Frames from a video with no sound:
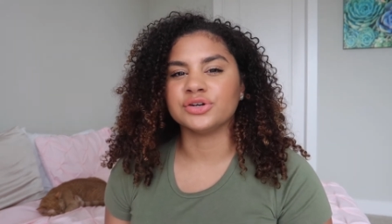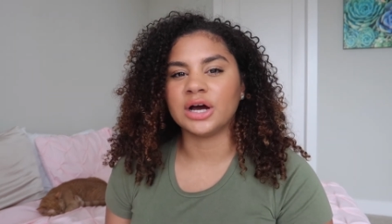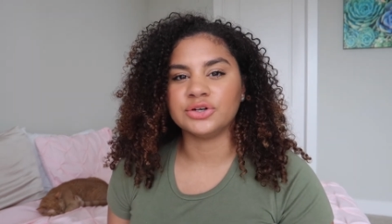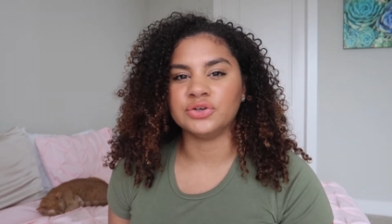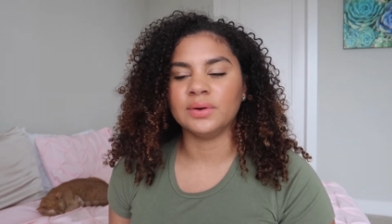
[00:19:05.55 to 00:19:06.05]

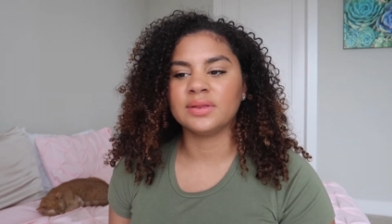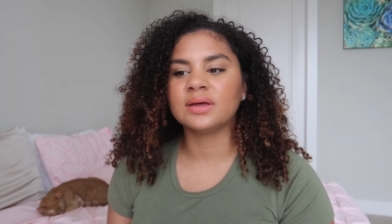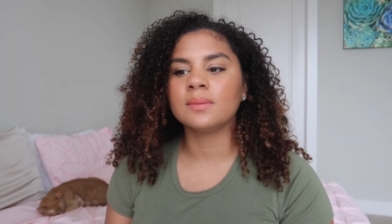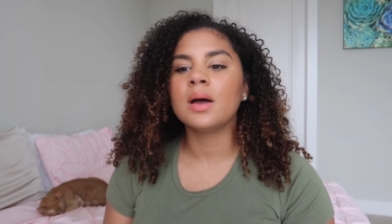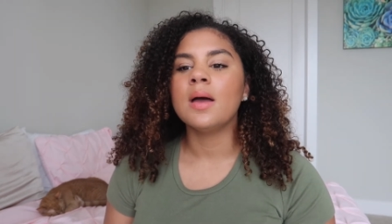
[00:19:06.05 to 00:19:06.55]
not doing
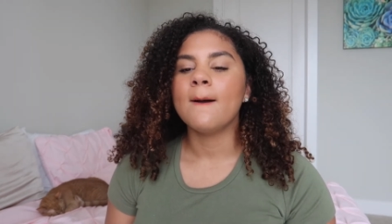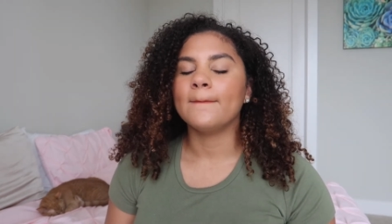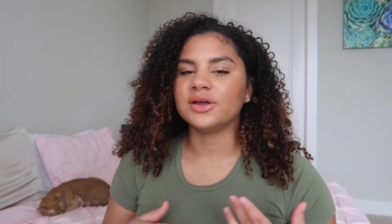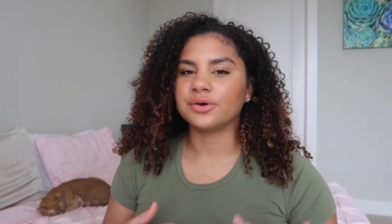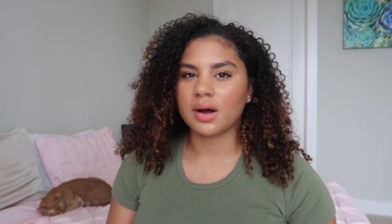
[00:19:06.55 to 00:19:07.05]
them,
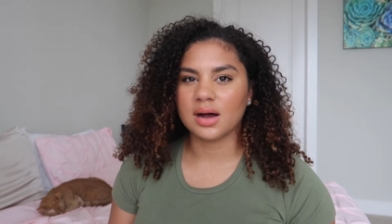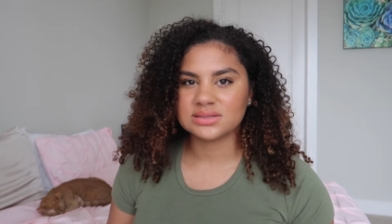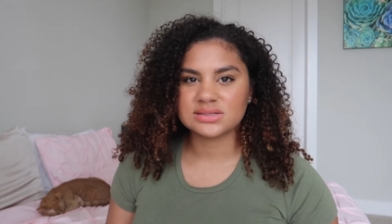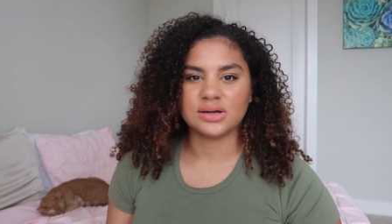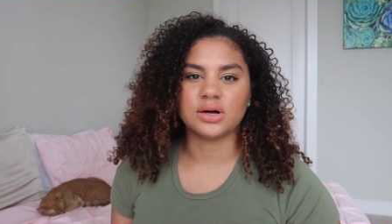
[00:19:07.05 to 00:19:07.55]
but you're
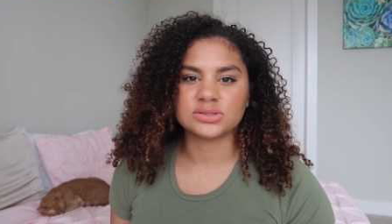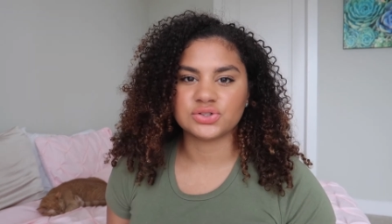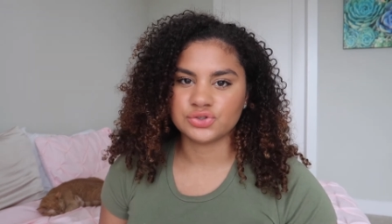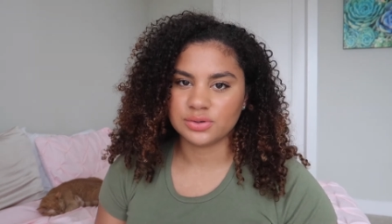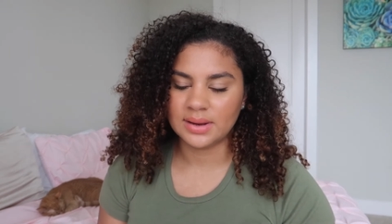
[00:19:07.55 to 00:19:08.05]
constantly on
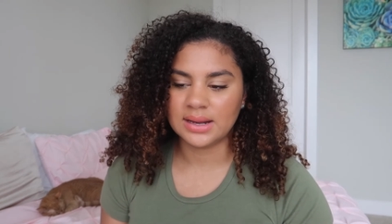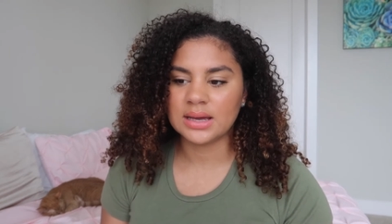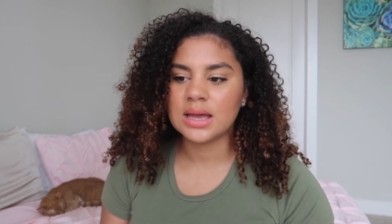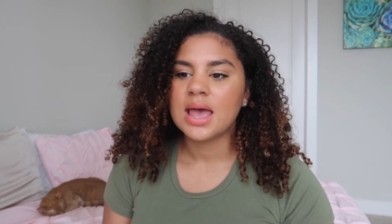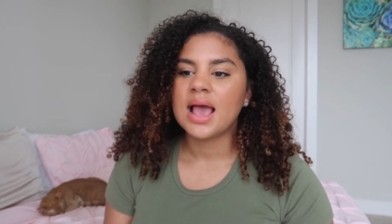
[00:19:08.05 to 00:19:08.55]
social media.